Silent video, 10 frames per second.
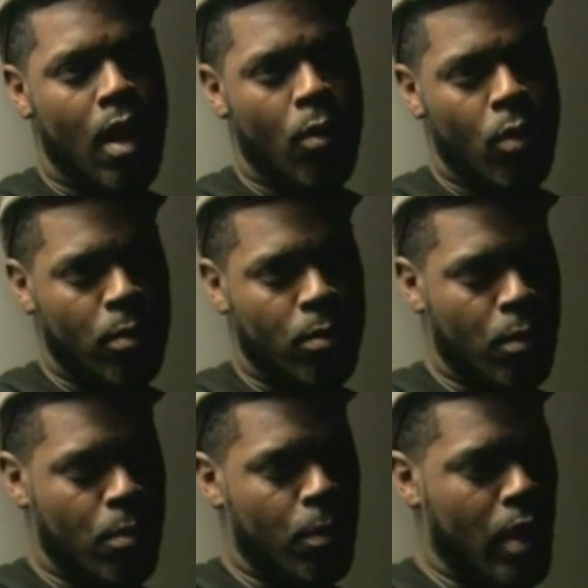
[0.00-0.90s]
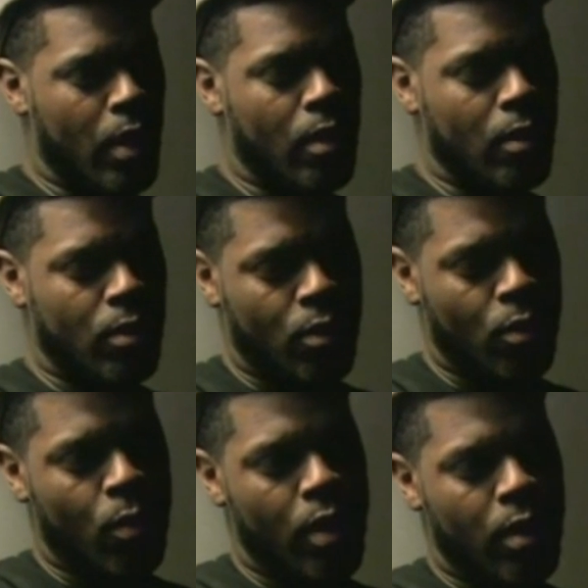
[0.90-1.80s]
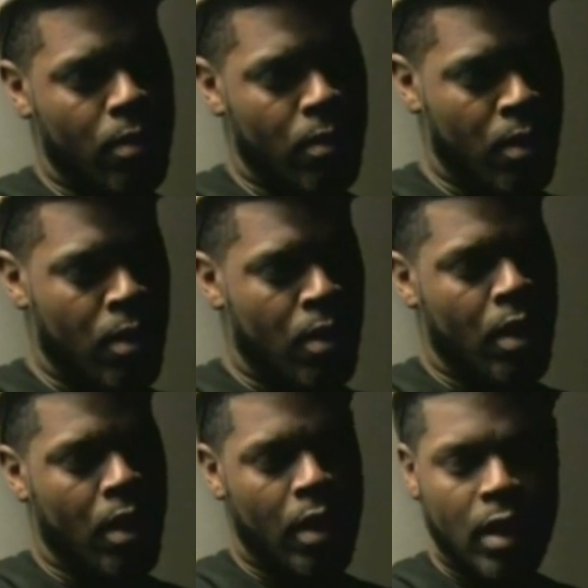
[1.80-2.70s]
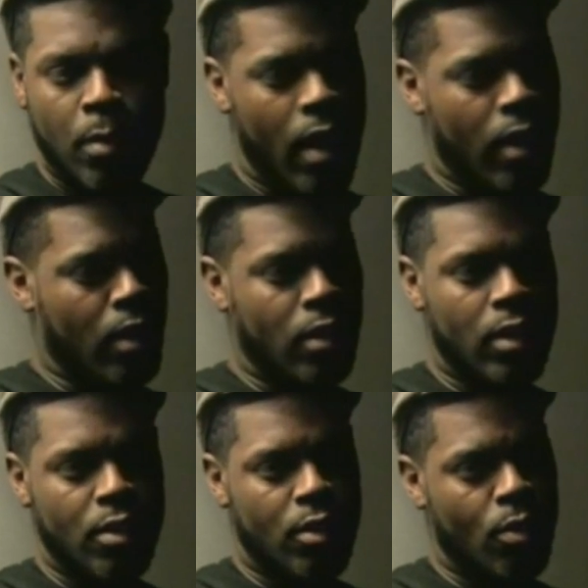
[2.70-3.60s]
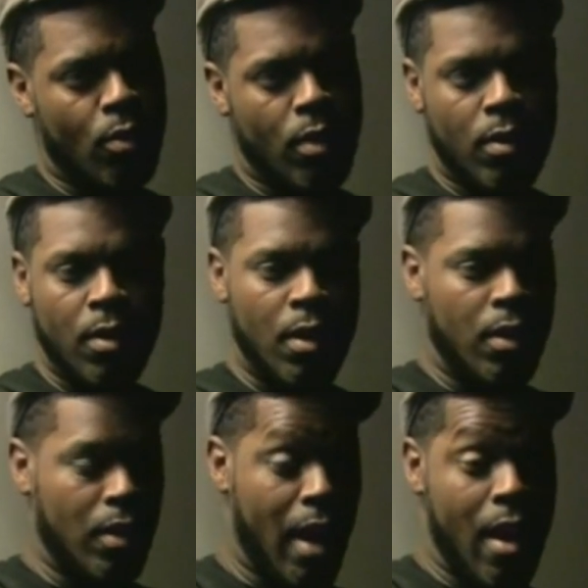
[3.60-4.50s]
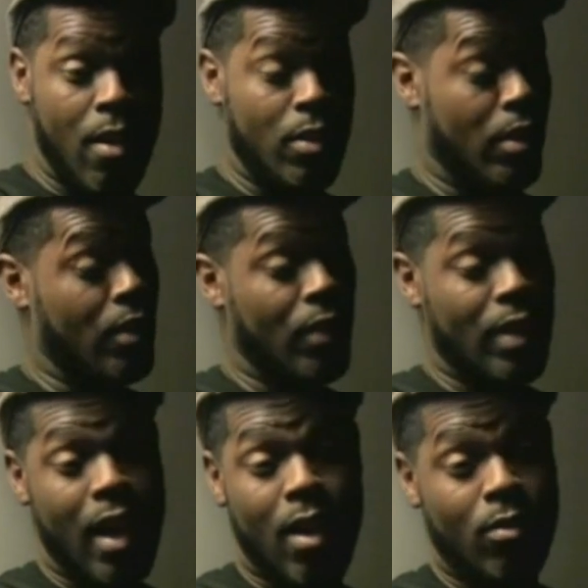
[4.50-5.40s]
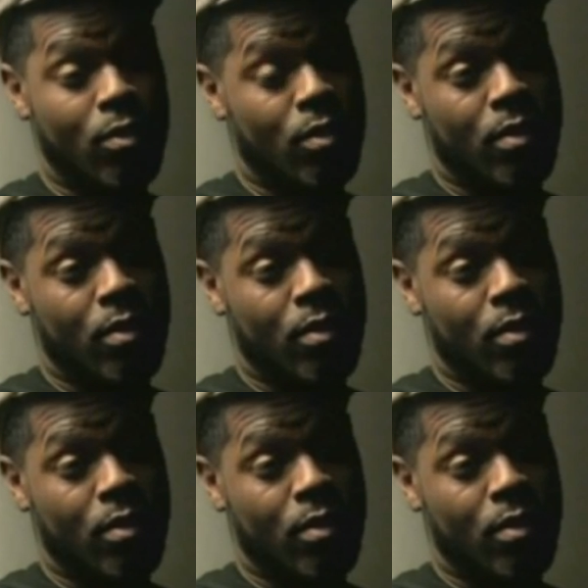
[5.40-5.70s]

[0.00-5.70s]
I wanted to make it to where anybody can listen to it now, and even now,